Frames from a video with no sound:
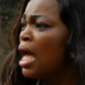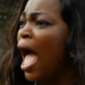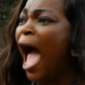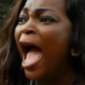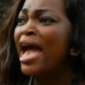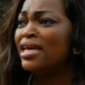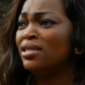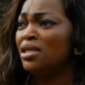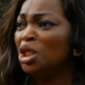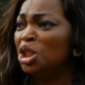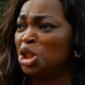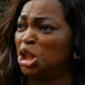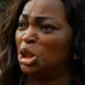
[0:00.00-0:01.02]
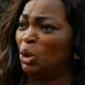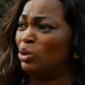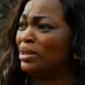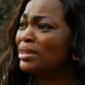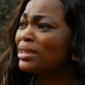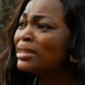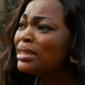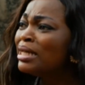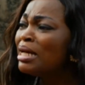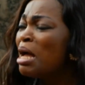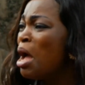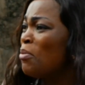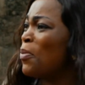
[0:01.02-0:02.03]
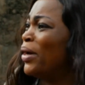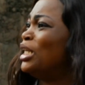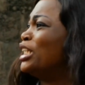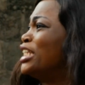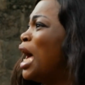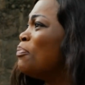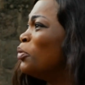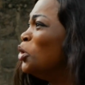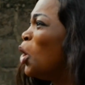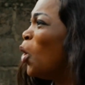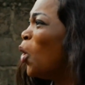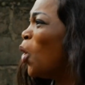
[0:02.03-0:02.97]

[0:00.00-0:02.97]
Hey! Jesus! Papa, nothing happened, no!